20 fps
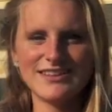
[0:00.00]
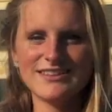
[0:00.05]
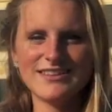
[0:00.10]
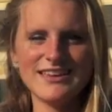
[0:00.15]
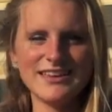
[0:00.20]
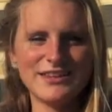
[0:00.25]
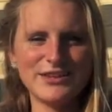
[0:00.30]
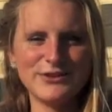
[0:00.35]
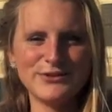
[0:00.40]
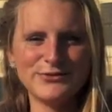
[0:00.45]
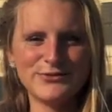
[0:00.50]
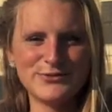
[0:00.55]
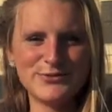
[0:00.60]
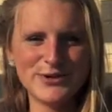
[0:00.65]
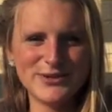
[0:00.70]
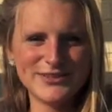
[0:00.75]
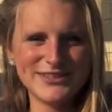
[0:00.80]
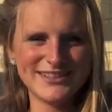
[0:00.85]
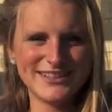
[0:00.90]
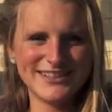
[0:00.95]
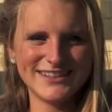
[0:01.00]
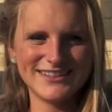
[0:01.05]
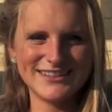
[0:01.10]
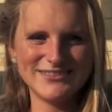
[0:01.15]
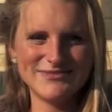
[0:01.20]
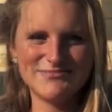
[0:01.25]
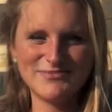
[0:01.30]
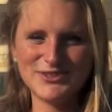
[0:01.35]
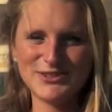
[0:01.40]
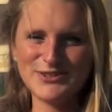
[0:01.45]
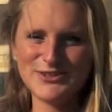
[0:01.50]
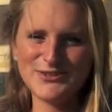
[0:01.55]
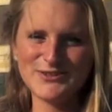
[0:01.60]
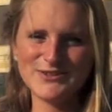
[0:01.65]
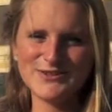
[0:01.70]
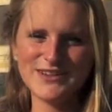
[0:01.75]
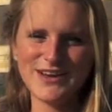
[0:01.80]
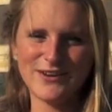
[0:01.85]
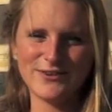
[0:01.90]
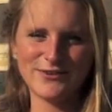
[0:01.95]
Thank you for watching. Be sure to
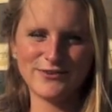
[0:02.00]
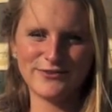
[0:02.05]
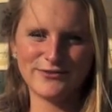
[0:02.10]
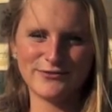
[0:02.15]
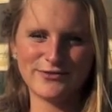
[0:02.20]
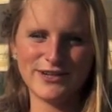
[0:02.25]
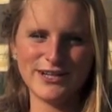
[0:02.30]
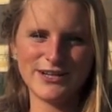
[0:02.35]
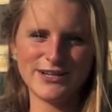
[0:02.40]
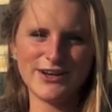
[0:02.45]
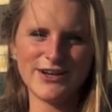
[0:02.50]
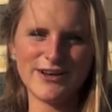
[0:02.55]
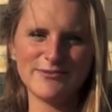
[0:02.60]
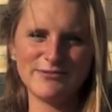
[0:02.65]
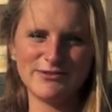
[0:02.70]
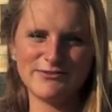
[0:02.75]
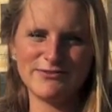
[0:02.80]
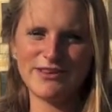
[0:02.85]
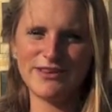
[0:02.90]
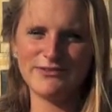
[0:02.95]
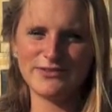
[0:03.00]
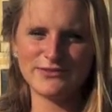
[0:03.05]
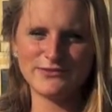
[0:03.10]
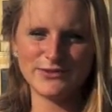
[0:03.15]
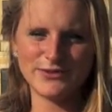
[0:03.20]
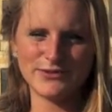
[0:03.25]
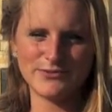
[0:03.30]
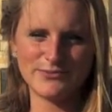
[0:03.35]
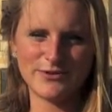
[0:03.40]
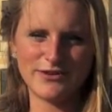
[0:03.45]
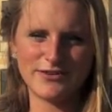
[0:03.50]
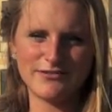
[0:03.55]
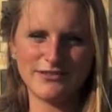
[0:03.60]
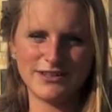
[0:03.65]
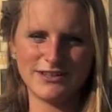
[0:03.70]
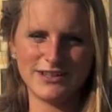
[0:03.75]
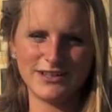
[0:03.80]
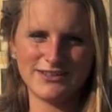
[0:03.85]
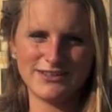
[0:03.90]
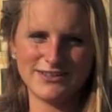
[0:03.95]
download a free copy of Love is for Tomorrow
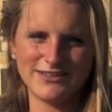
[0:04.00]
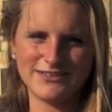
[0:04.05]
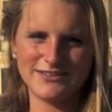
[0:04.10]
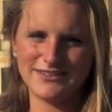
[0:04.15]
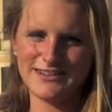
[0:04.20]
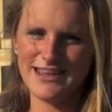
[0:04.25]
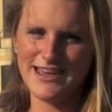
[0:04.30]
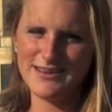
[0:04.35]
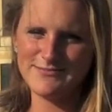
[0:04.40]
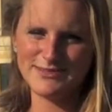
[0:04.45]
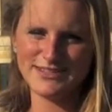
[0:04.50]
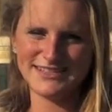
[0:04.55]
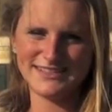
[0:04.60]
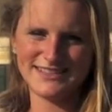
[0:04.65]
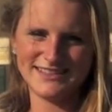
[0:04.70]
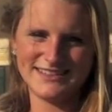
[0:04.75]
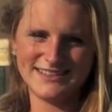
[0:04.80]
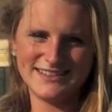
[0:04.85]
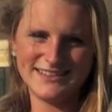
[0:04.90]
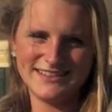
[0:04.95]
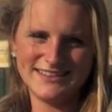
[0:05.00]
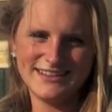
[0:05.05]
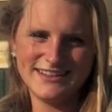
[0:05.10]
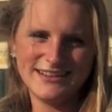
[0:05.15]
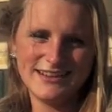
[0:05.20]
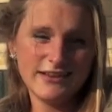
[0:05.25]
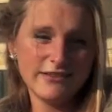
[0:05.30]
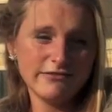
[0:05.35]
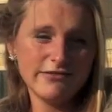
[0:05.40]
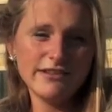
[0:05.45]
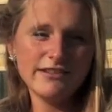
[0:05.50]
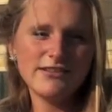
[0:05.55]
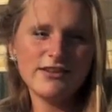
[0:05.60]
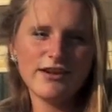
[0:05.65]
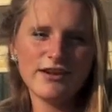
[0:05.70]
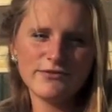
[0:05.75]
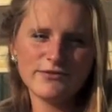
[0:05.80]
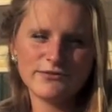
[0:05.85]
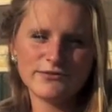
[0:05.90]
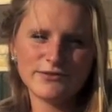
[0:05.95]
Reunion on Amazon. Find
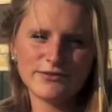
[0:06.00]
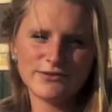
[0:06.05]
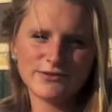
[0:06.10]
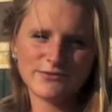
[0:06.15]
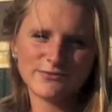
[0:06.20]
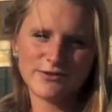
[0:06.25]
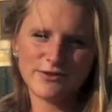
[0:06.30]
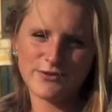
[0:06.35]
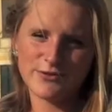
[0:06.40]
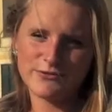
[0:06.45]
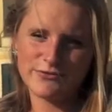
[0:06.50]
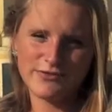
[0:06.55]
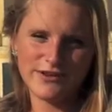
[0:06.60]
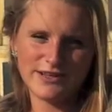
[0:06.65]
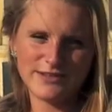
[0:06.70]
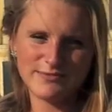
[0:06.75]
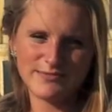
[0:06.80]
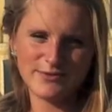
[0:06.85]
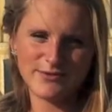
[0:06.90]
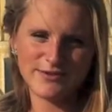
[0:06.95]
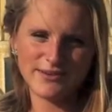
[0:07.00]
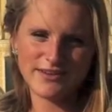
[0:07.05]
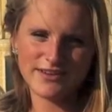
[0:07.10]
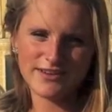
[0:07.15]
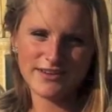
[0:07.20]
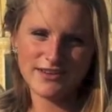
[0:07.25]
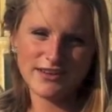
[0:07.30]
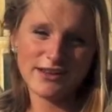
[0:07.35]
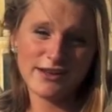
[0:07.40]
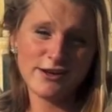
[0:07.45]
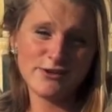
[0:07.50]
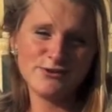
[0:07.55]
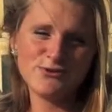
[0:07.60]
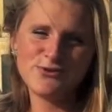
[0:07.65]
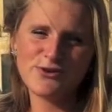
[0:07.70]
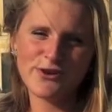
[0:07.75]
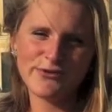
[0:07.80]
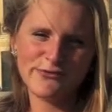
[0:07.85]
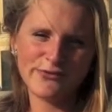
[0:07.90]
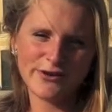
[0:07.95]
Love is for Tomorrow on Facebook and do
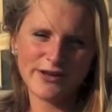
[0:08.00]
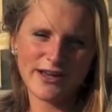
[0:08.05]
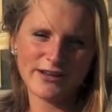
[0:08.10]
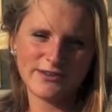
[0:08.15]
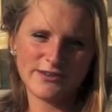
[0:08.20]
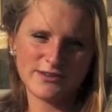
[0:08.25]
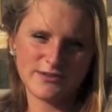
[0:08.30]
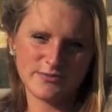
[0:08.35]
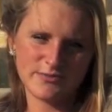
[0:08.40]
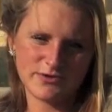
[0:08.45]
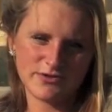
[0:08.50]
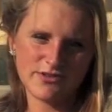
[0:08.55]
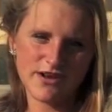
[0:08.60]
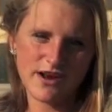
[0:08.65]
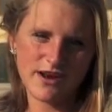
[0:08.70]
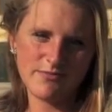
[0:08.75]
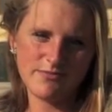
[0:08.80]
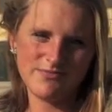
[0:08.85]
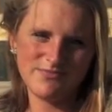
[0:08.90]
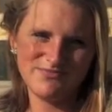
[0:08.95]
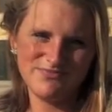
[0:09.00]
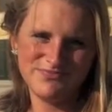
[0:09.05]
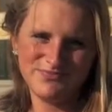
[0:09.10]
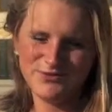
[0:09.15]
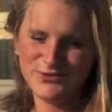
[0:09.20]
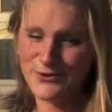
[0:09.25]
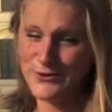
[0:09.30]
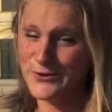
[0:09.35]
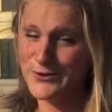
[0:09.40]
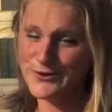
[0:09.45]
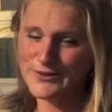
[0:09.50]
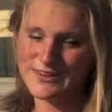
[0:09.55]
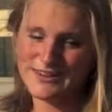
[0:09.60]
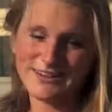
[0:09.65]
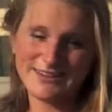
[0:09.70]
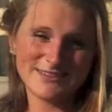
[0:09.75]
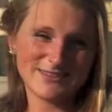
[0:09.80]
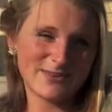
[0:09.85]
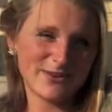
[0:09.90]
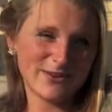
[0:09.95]
not forget to subscribe. All the
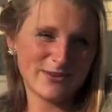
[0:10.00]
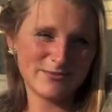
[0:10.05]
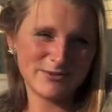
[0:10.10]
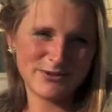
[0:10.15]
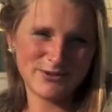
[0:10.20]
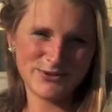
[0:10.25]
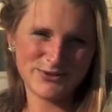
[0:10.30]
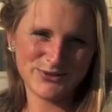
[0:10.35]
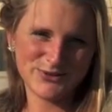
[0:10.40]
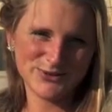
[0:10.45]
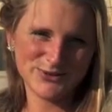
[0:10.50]
links are below.